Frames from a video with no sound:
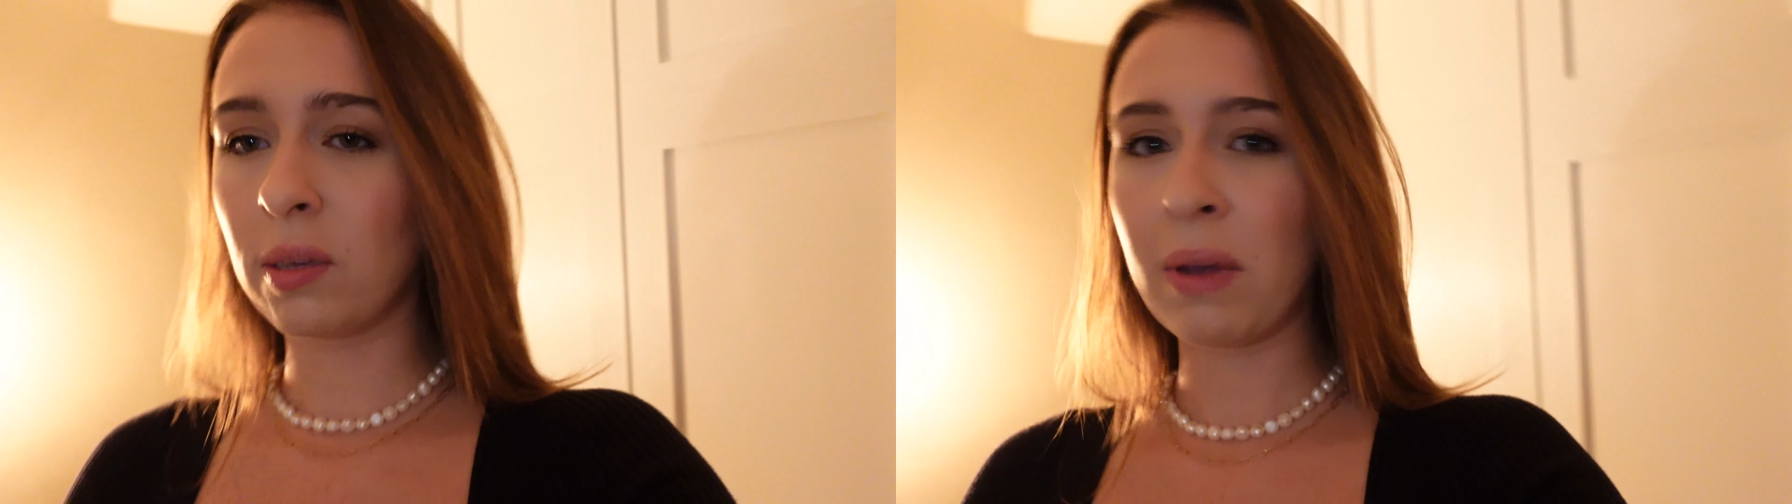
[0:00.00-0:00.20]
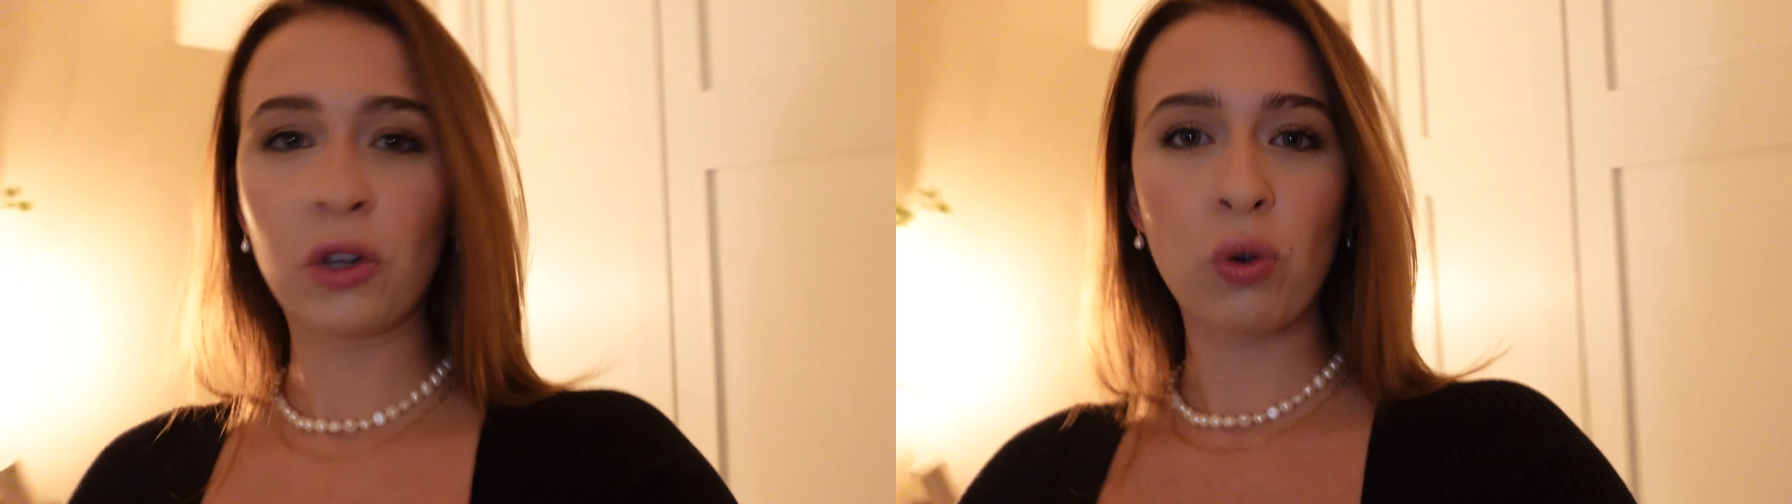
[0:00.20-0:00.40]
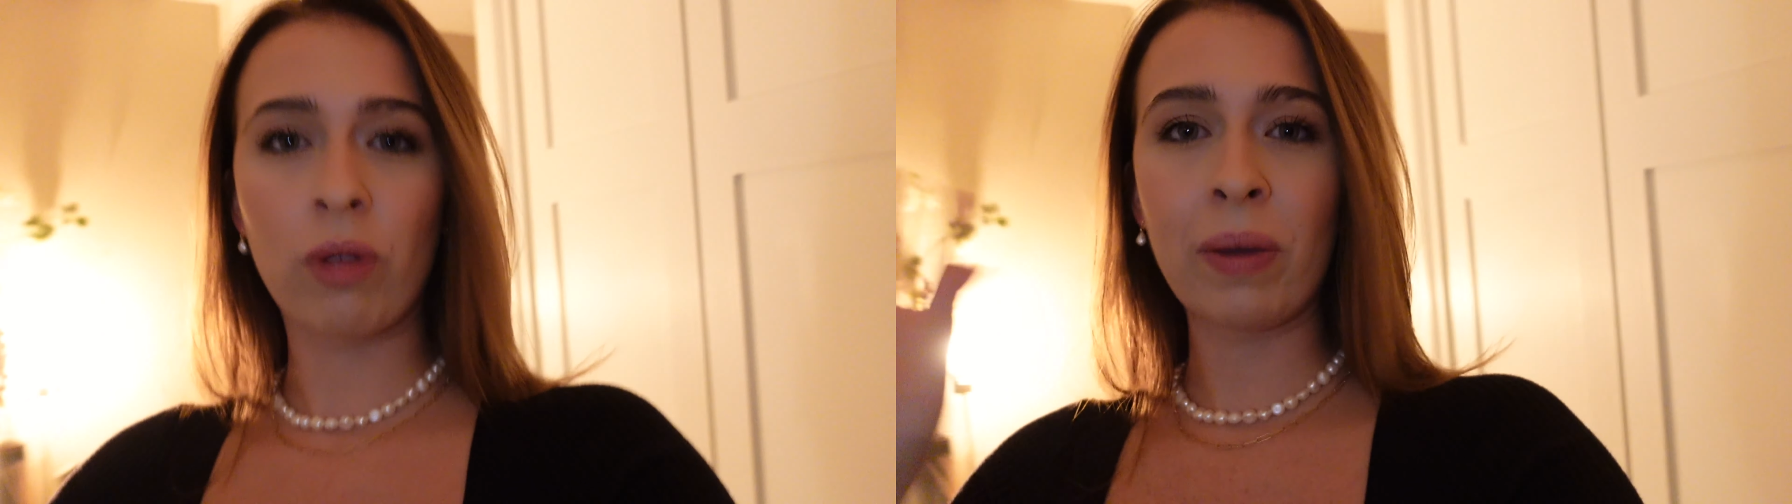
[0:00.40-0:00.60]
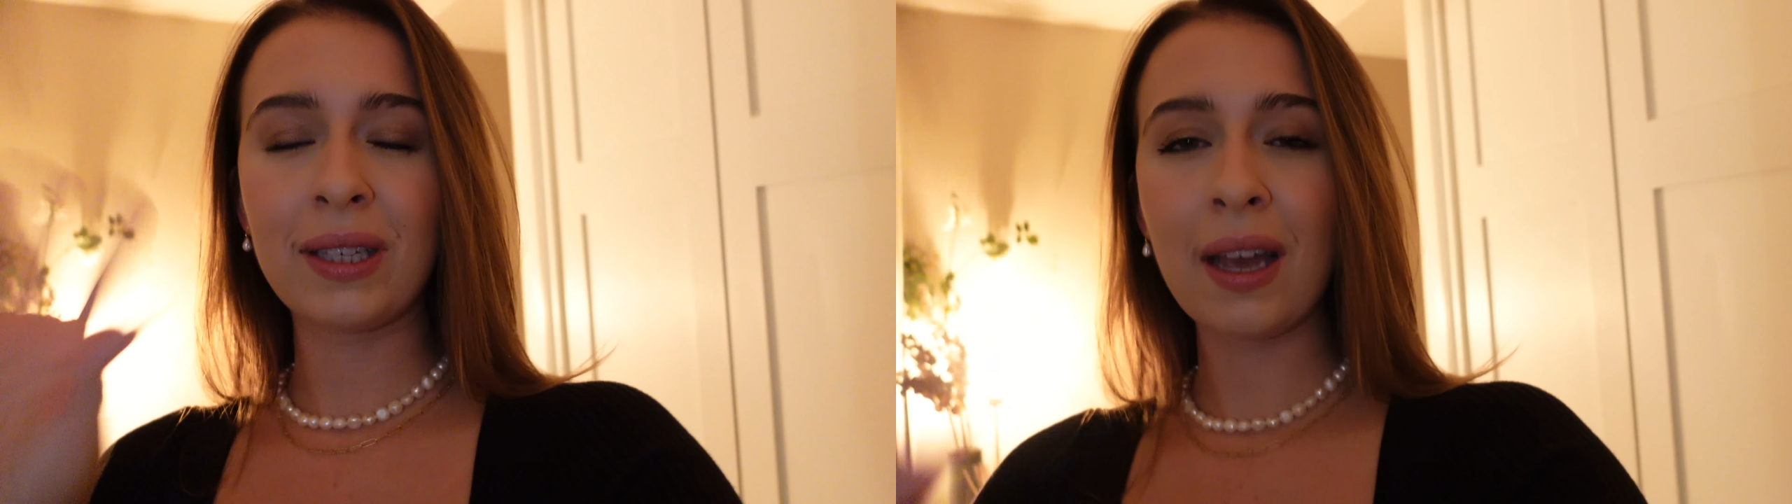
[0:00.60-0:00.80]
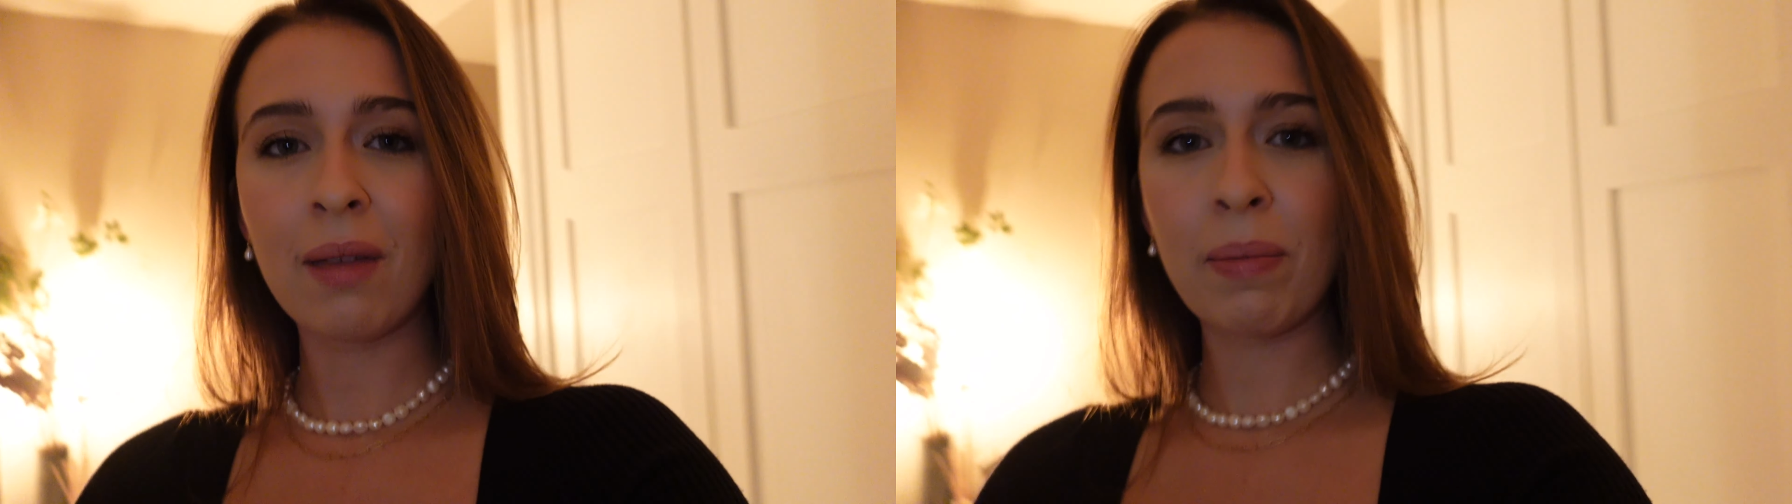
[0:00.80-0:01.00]
to make sure that my
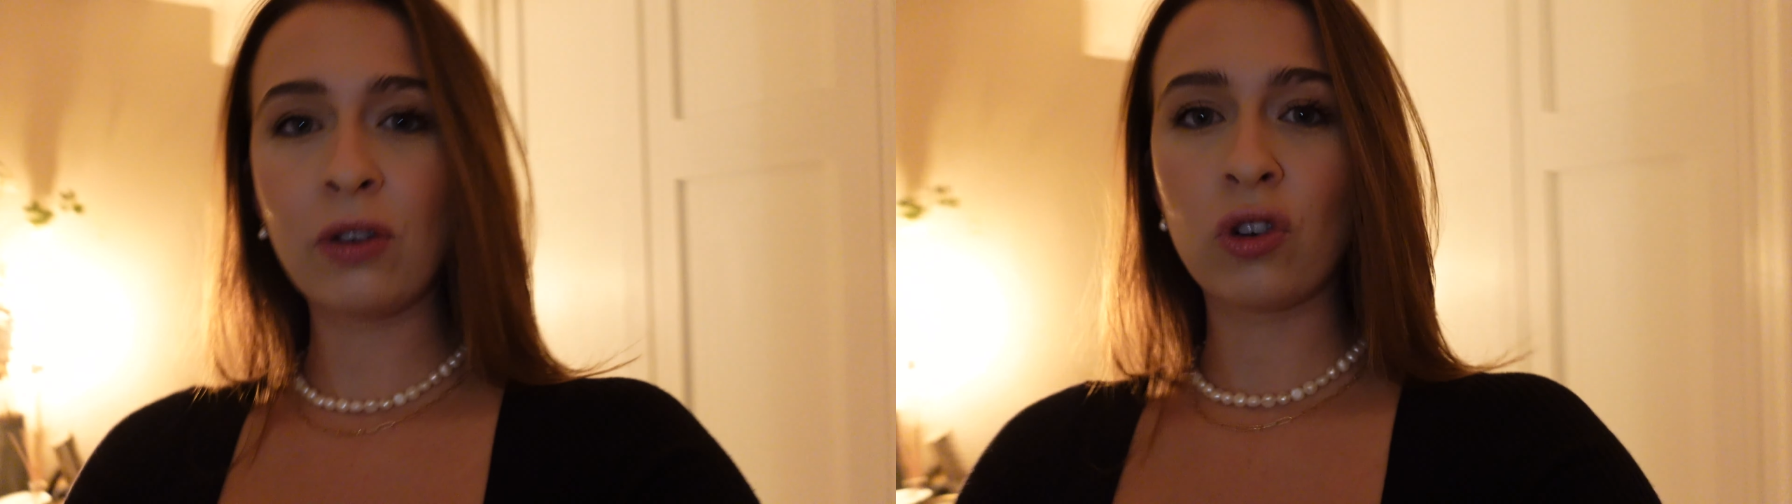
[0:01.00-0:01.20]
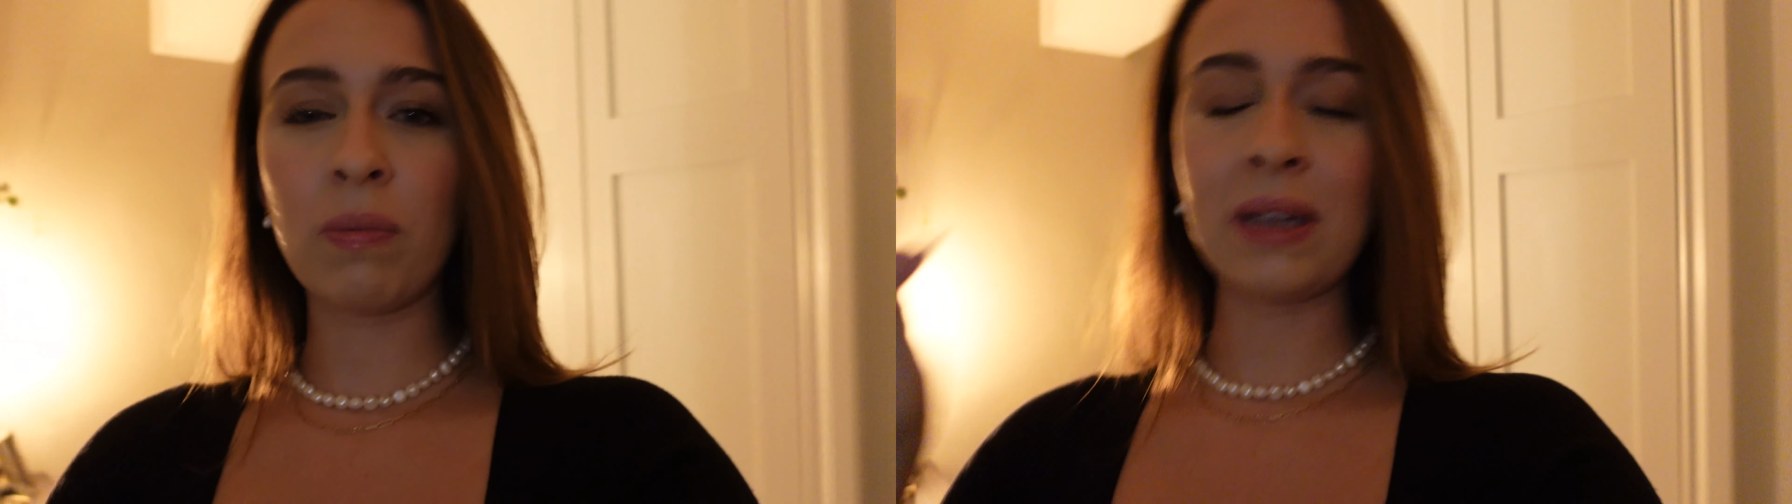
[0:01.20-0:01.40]
second bedroom